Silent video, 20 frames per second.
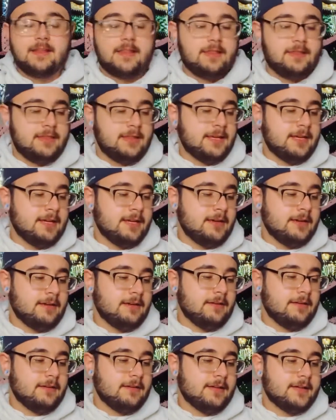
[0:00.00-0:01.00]
The
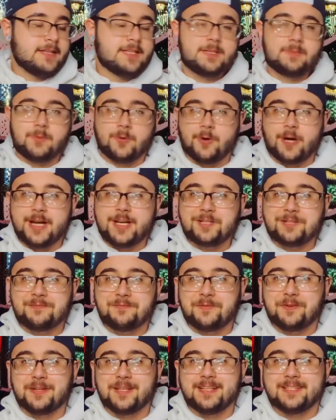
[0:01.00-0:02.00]
inspiration
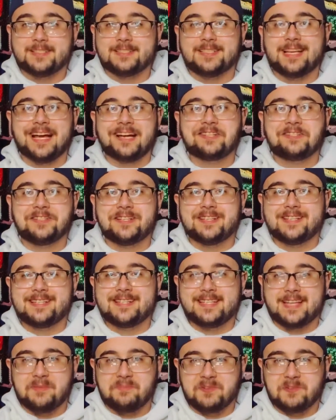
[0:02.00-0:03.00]
for these actually
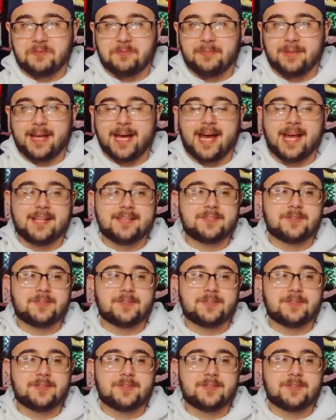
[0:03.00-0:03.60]
stemmed from that.